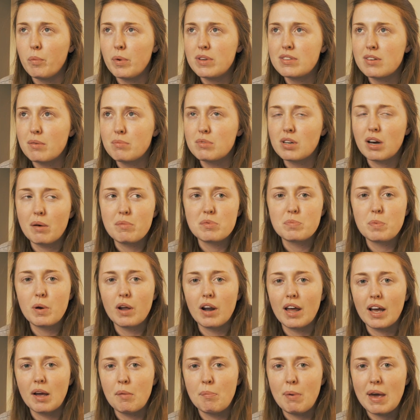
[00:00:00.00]
we sometimes
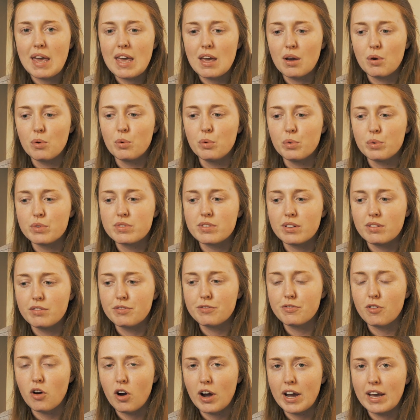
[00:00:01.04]
put like bagels and
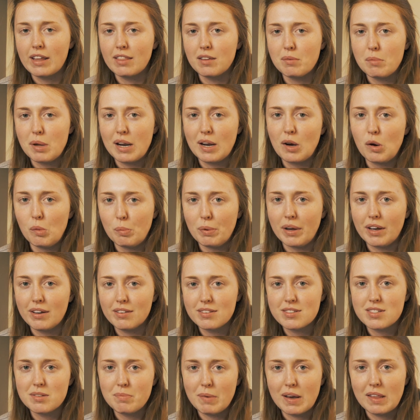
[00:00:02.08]
fry them a little
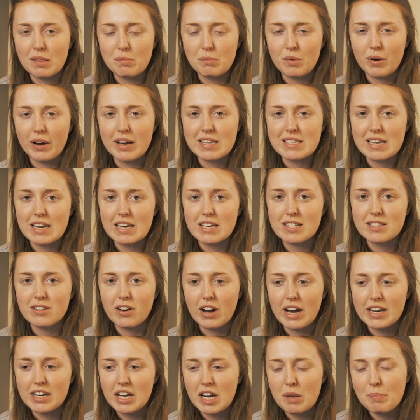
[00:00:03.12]
bit to make them nice each
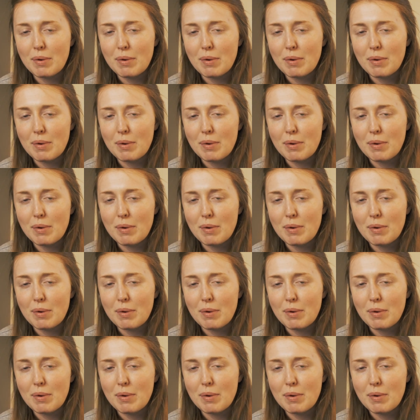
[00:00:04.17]
side,